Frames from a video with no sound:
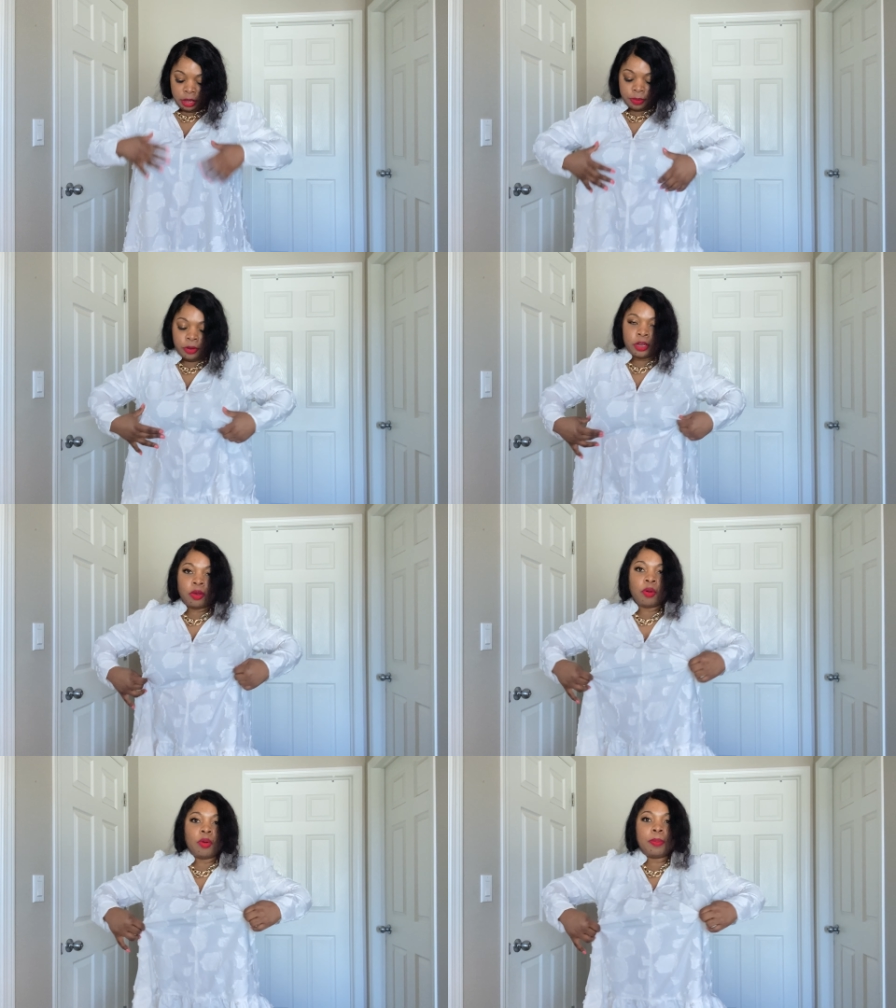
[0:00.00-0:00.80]
But the
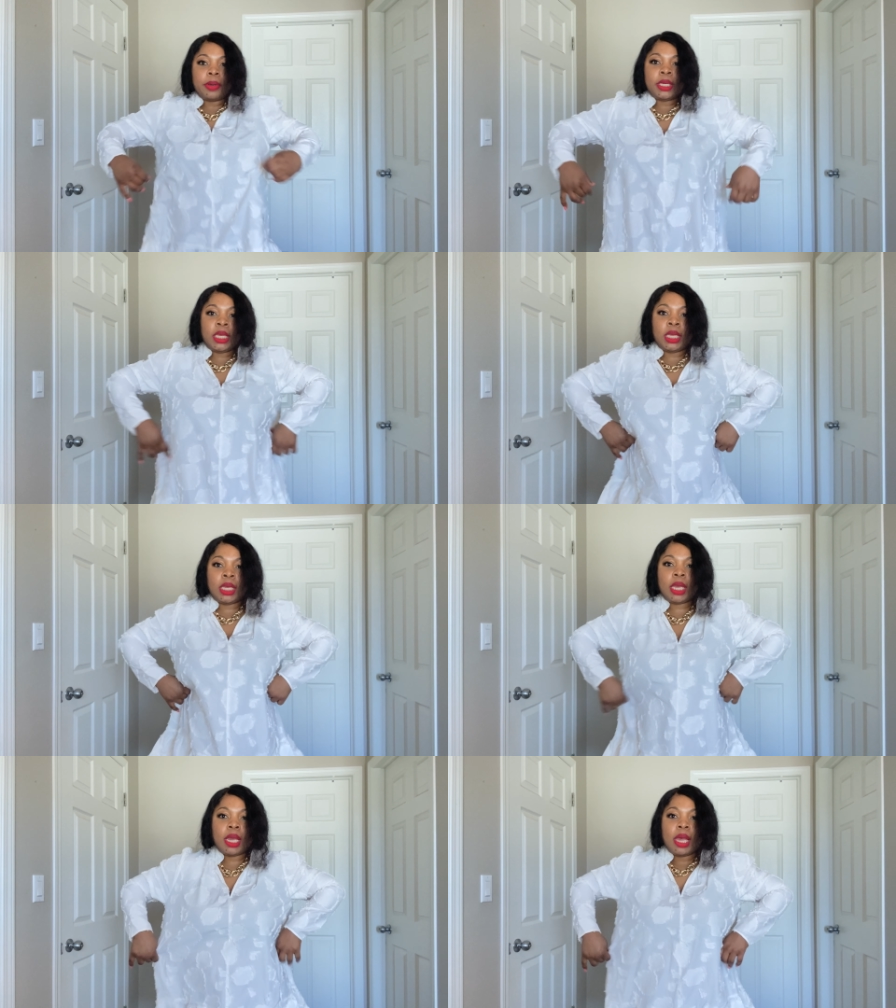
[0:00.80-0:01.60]
whole
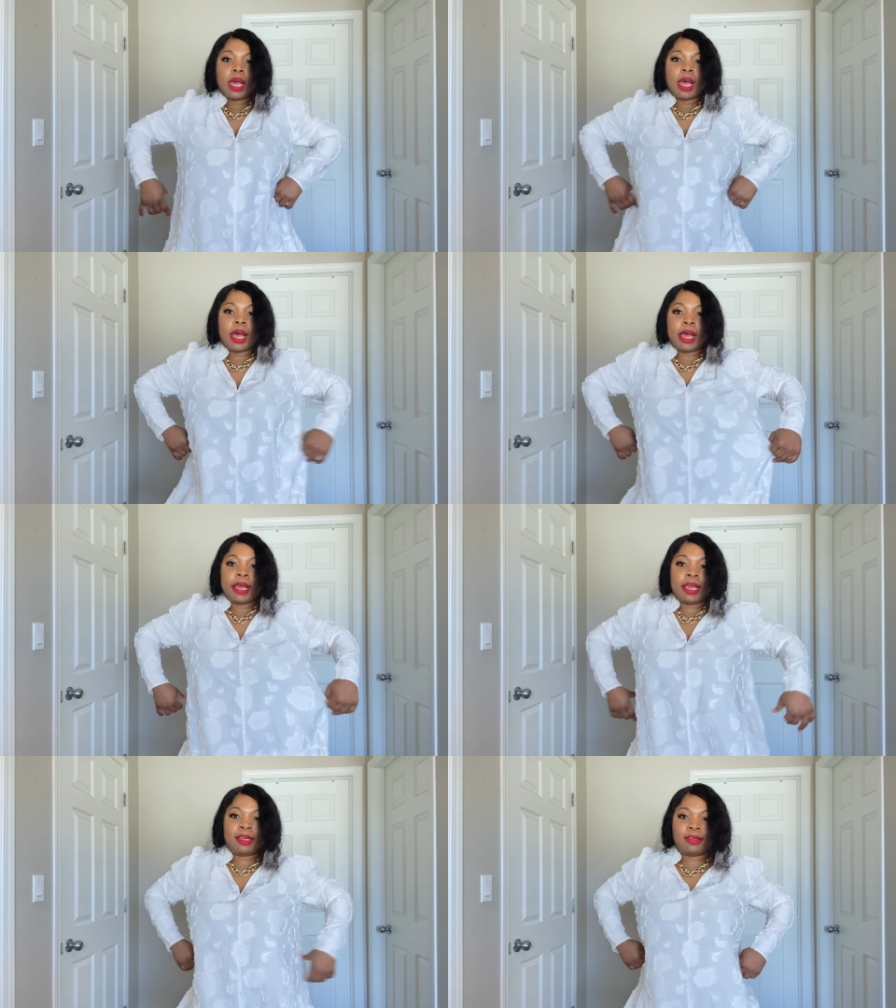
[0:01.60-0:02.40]
body,
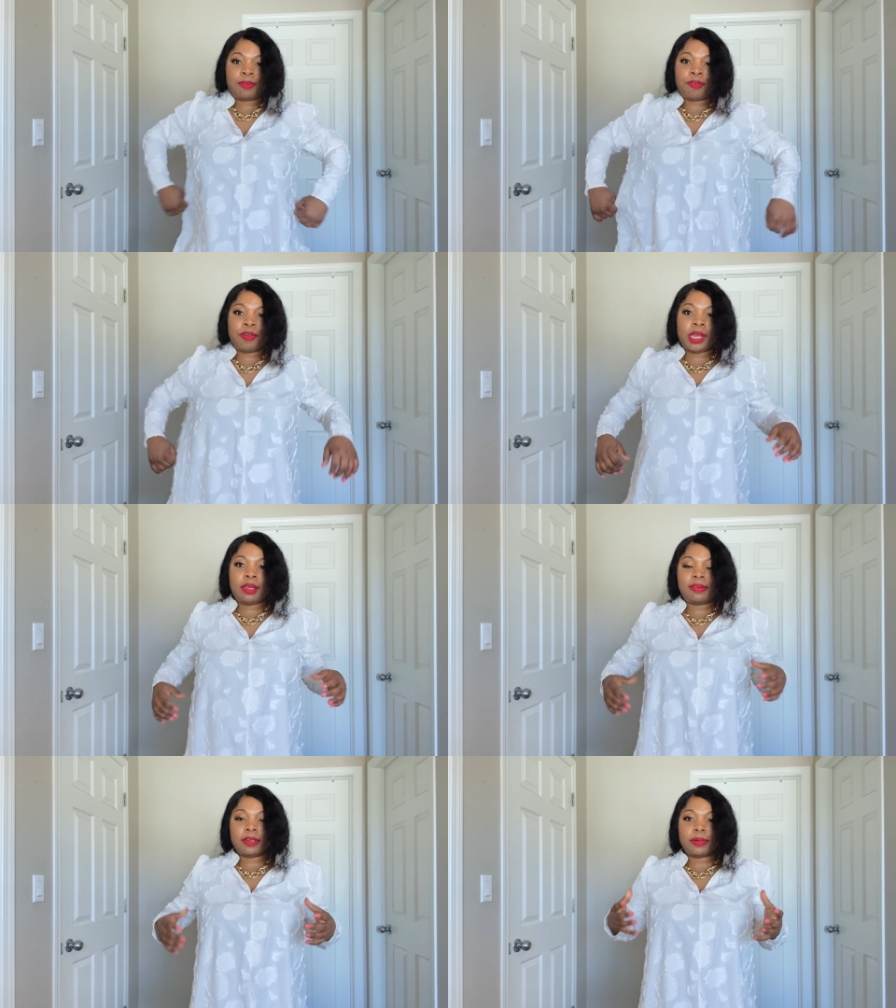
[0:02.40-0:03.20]
uh, it's
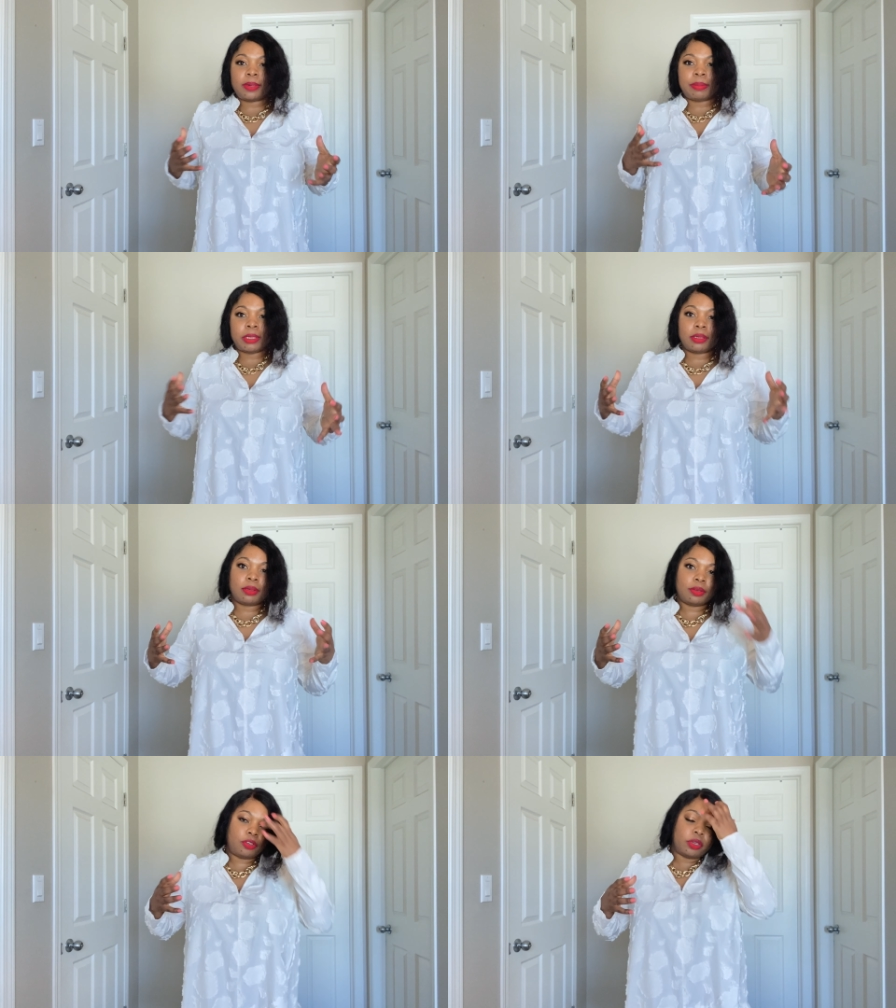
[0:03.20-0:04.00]
free, so I'm not
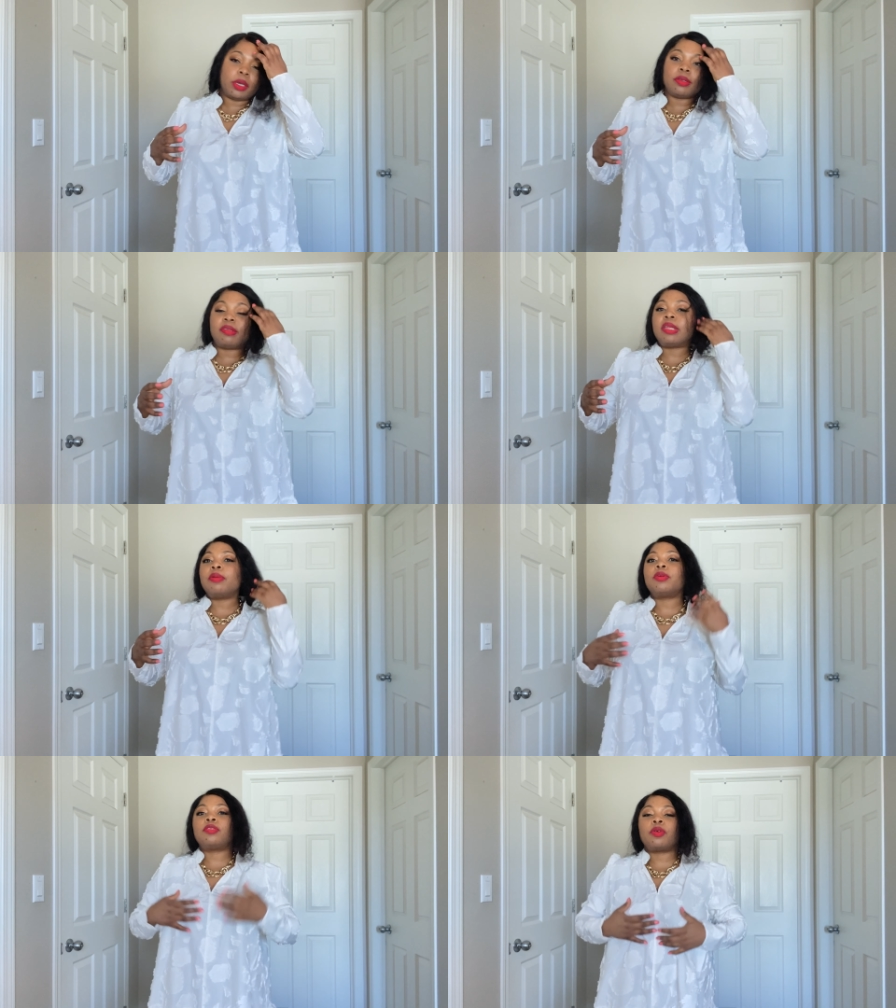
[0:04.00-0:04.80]
sure I
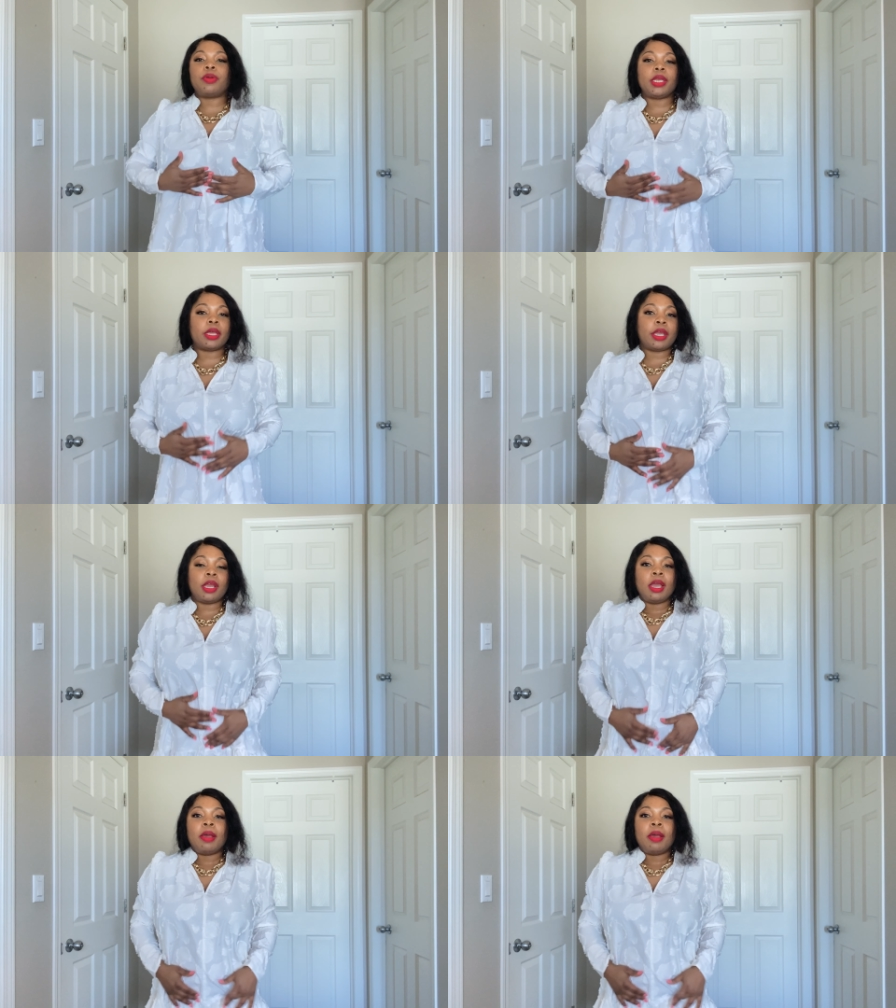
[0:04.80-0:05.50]
understand what's going there.